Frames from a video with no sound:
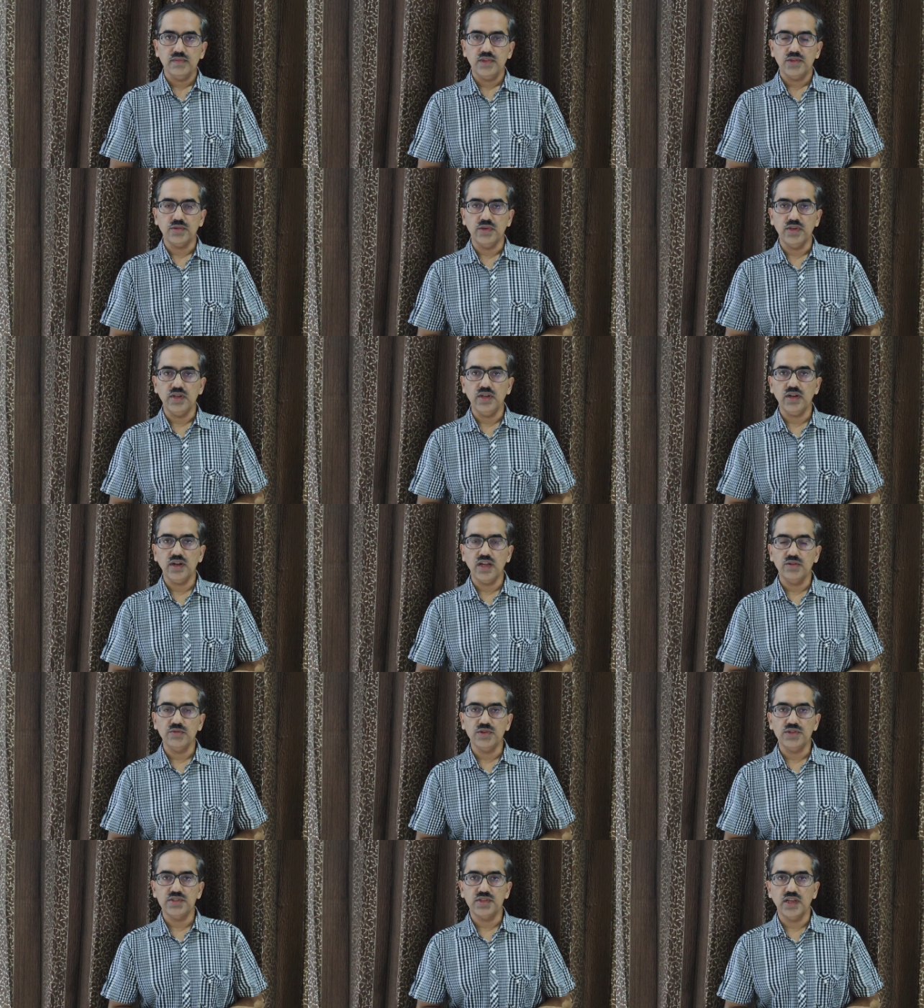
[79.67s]
So here I
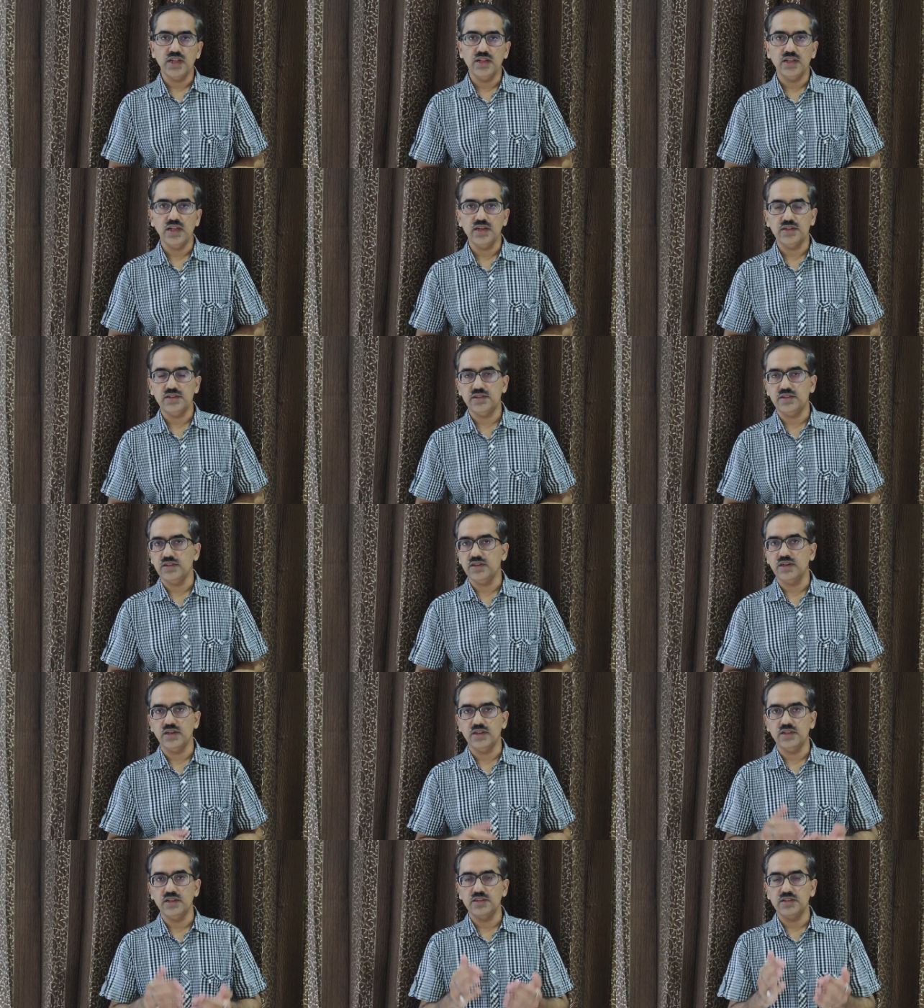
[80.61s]
would say that
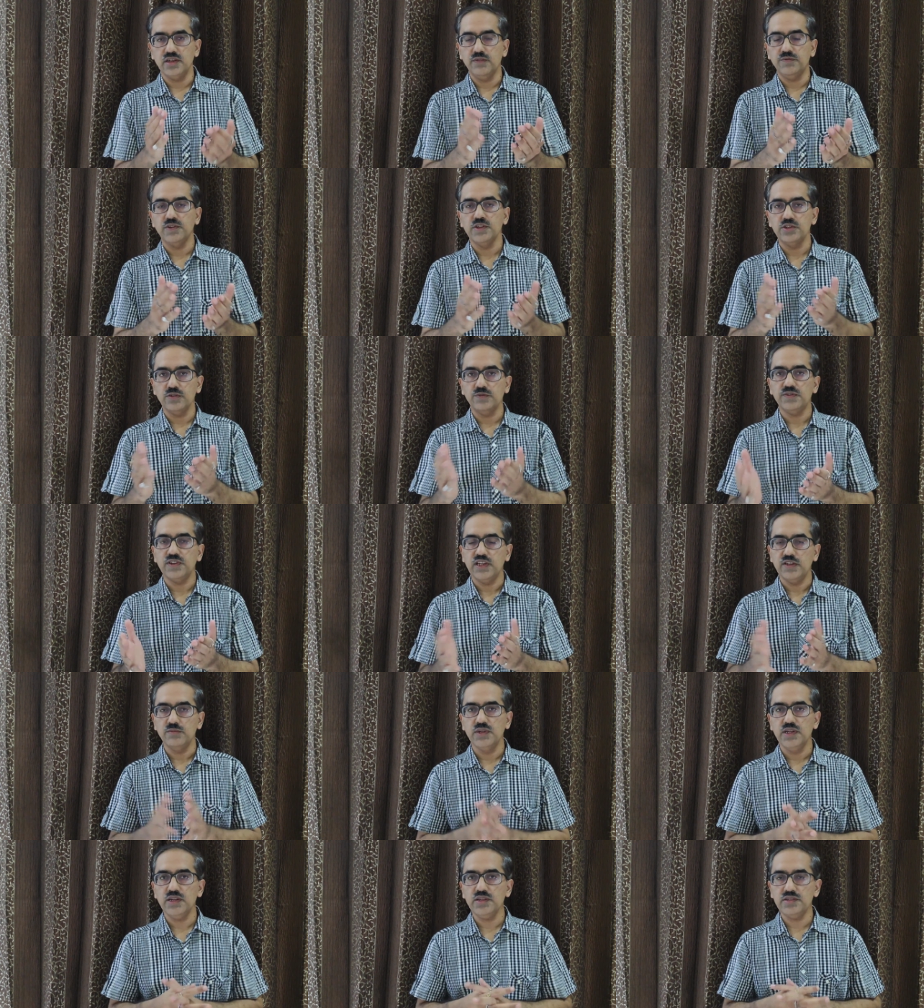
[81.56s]
uh, there's a difference of
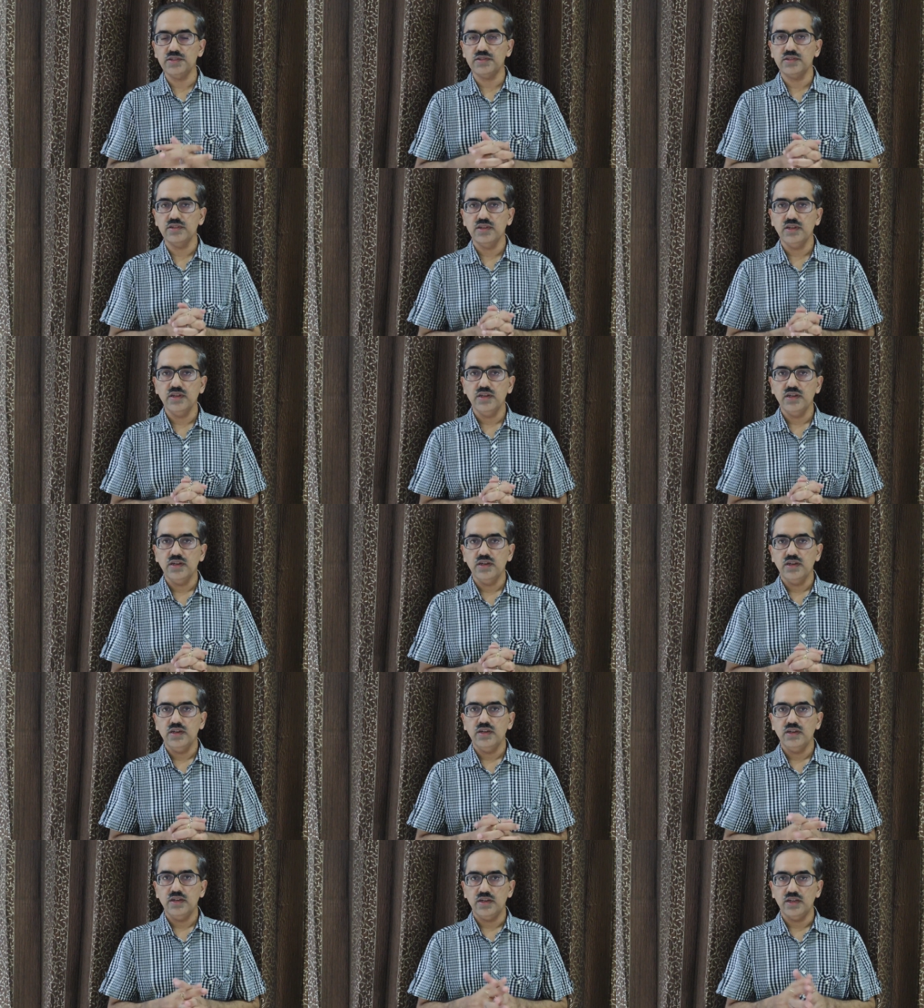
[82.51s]
5 minutes,
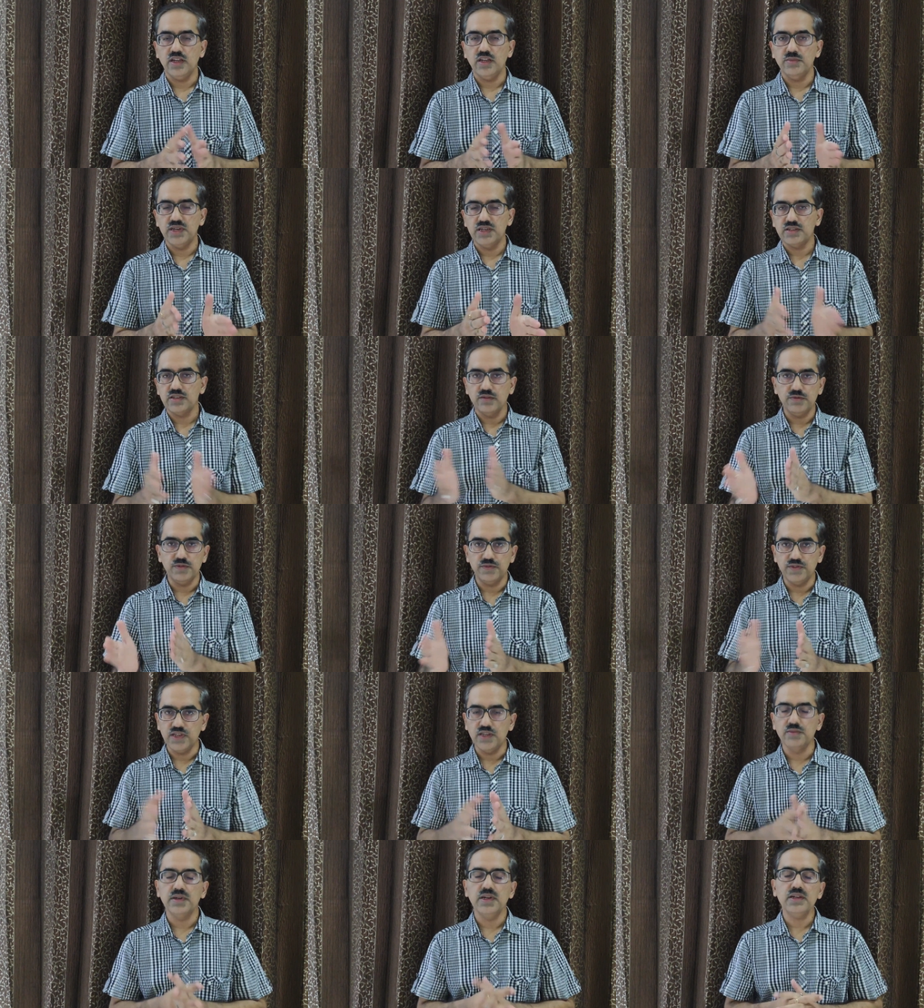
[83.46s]
10 minutes and
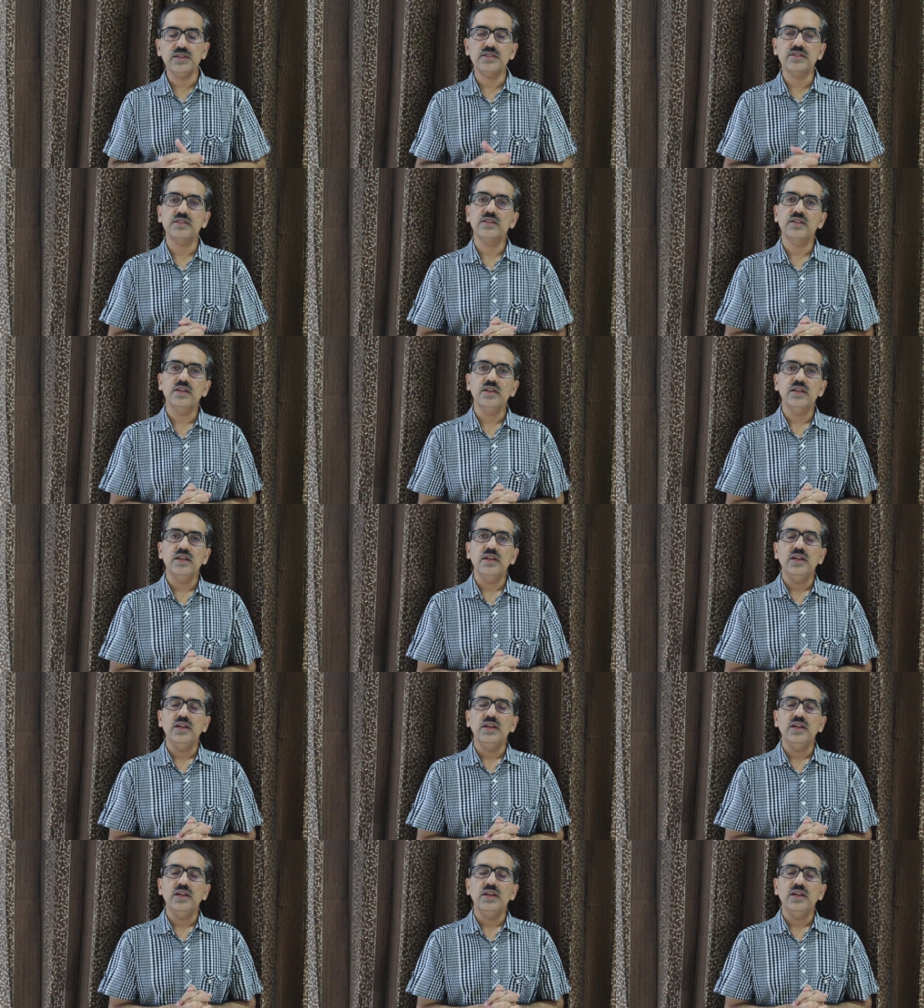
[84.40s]
15 minutes.